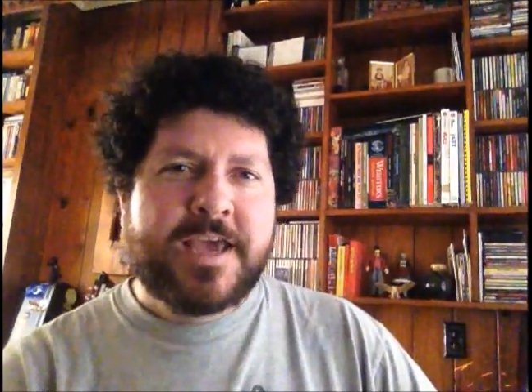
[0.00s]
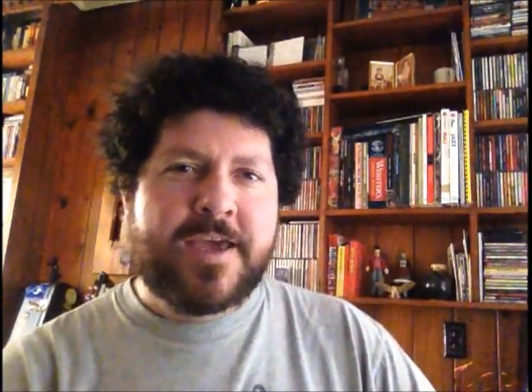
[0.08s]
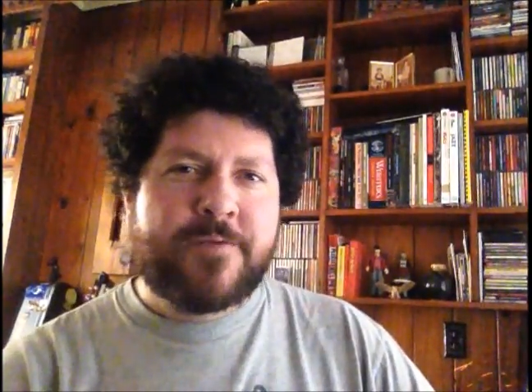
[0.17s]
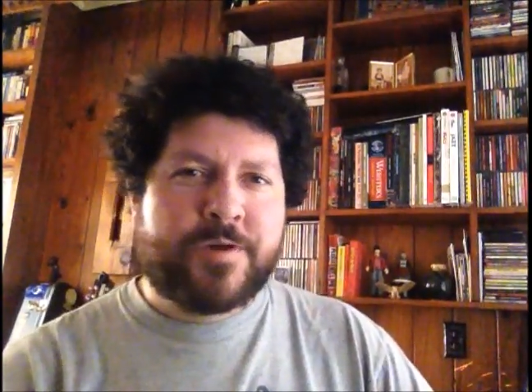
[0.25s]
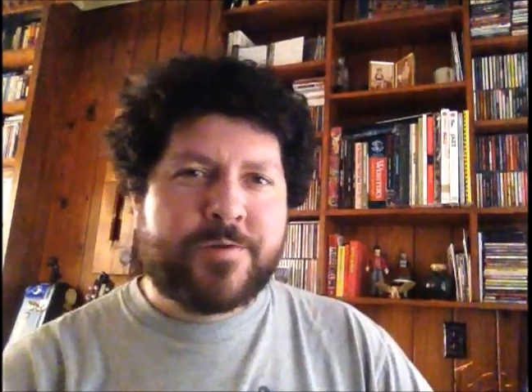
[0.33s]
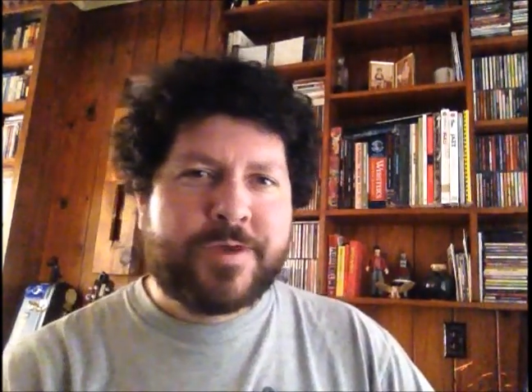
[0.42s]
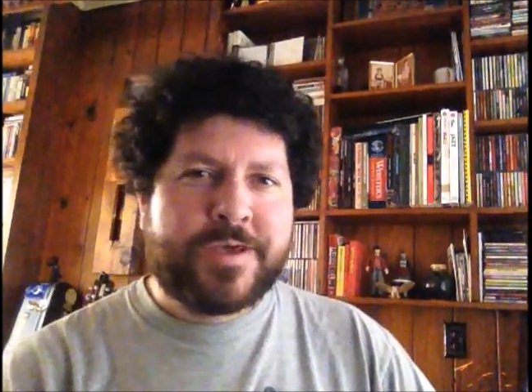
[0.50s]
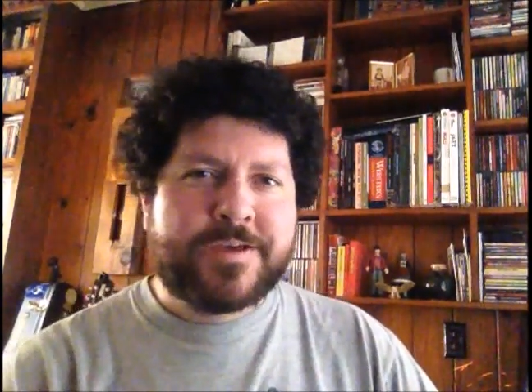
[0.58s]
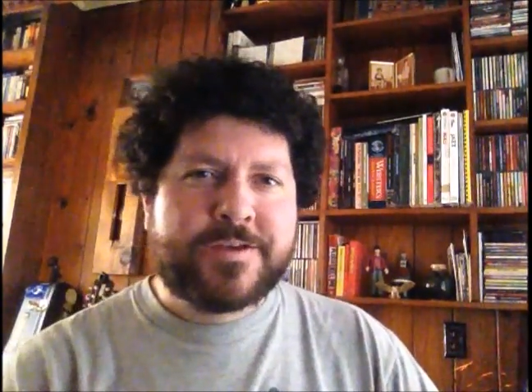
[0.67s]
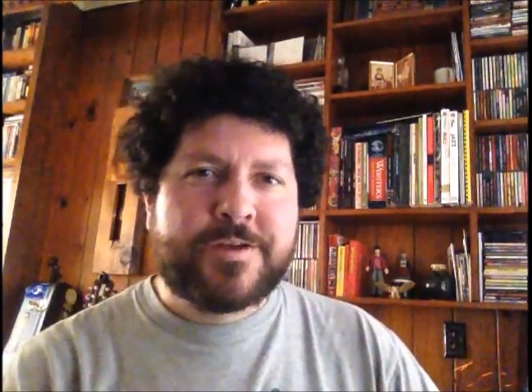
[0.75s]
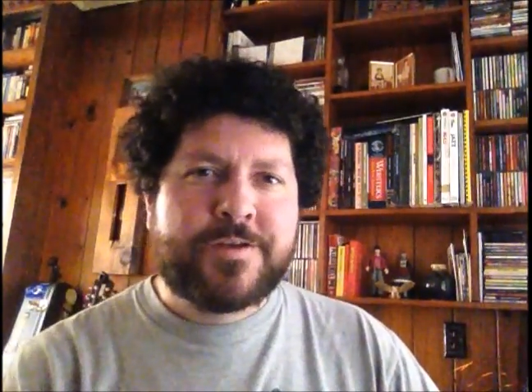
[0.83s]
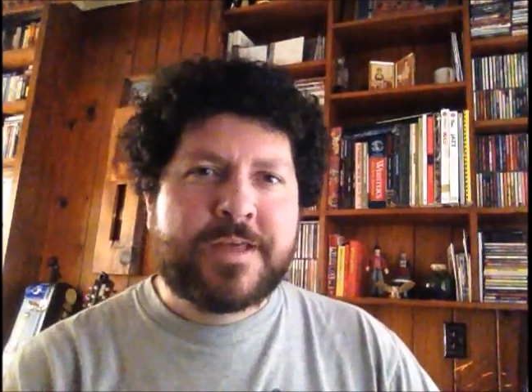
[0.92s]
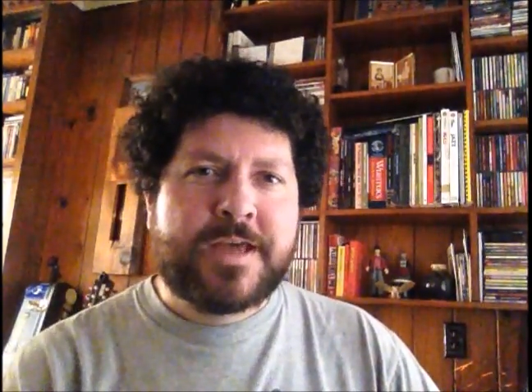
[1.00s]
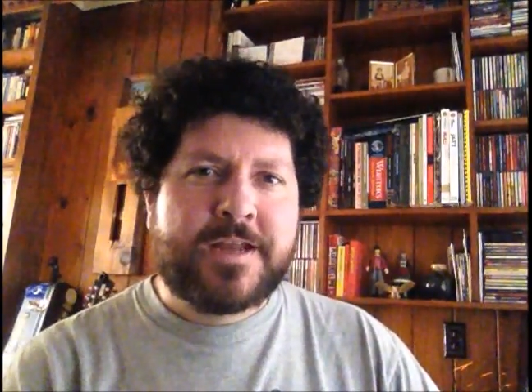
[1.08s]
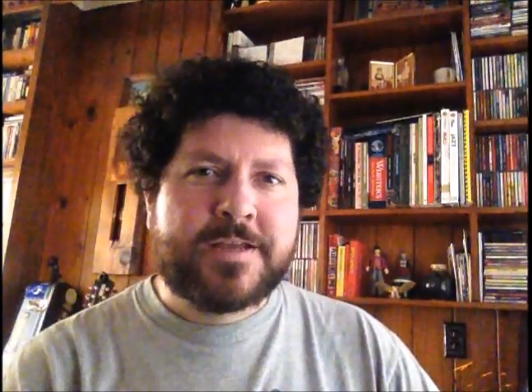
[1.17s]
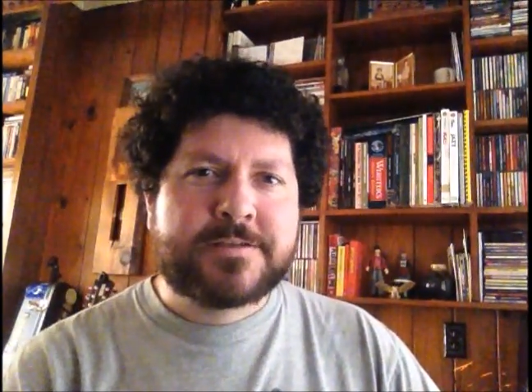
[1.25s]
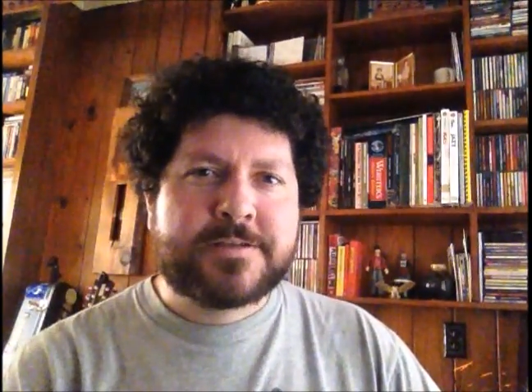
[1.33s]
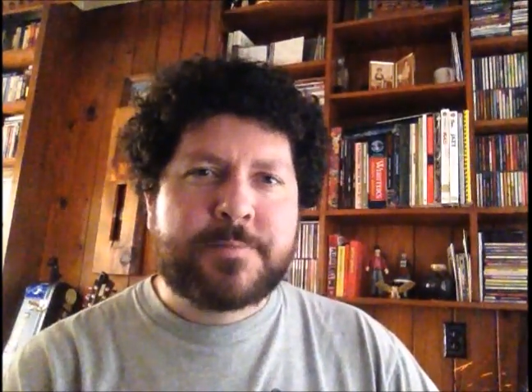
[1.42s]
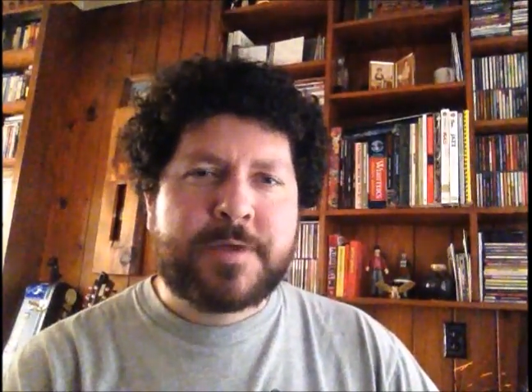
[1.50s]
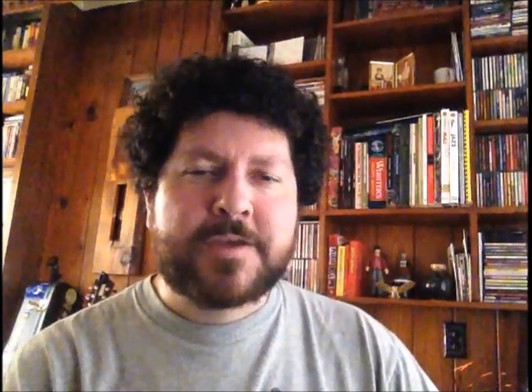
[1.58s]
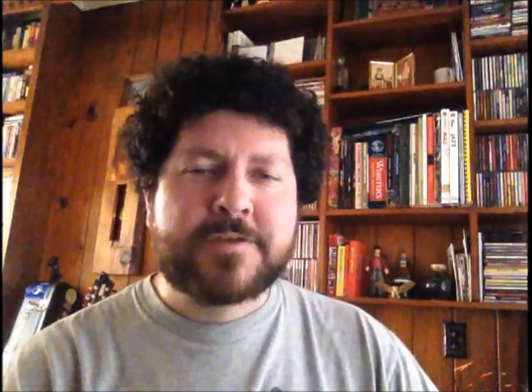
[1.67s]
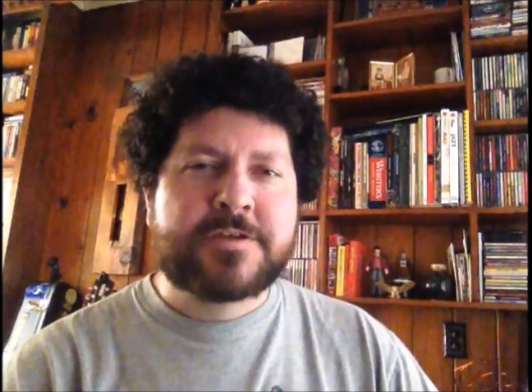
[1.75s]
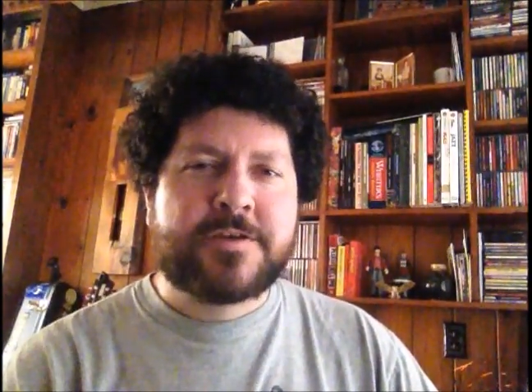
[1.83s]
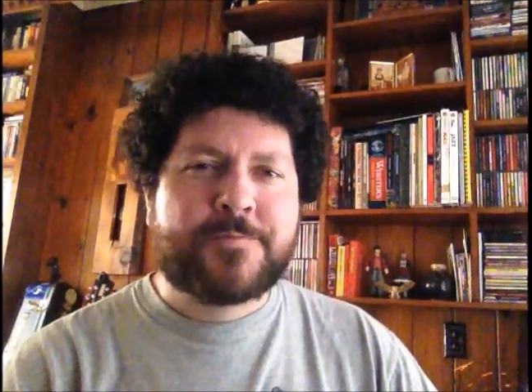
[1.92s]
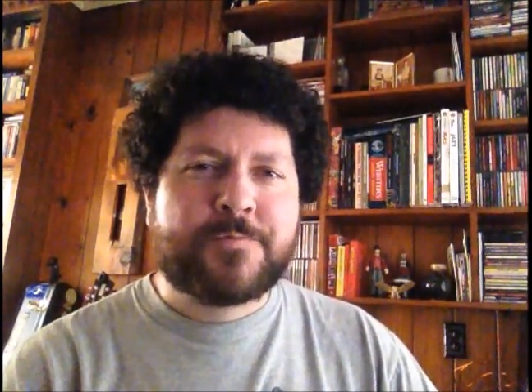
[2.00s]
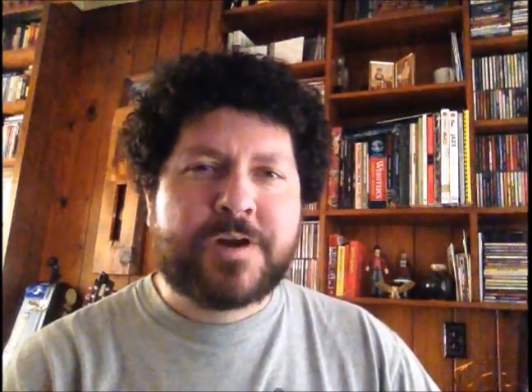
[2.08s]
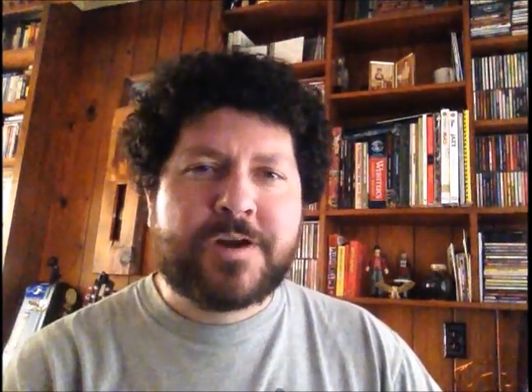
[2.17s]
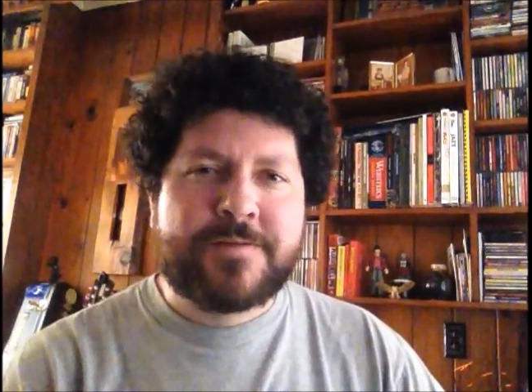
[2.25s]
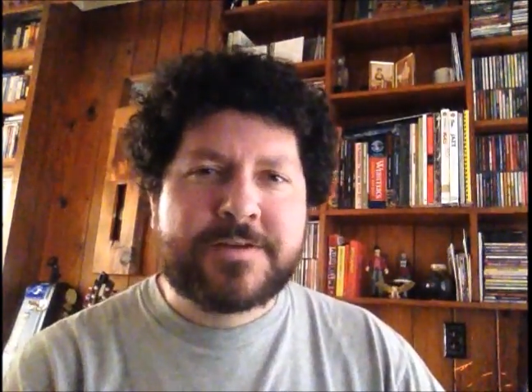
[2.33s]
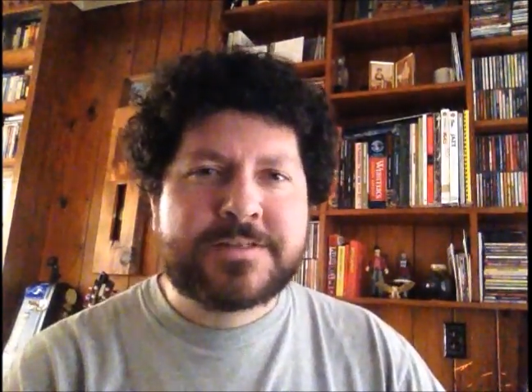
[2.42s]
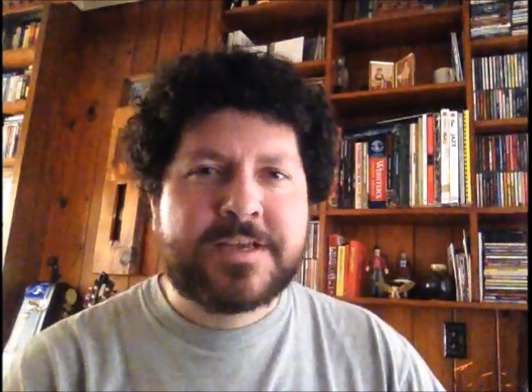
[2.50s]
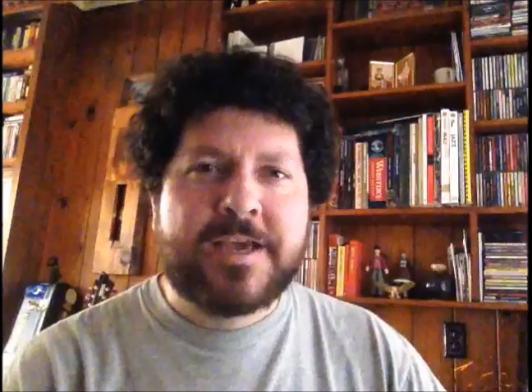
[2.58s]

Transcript: And one way you can do that is to make yourself aware of it.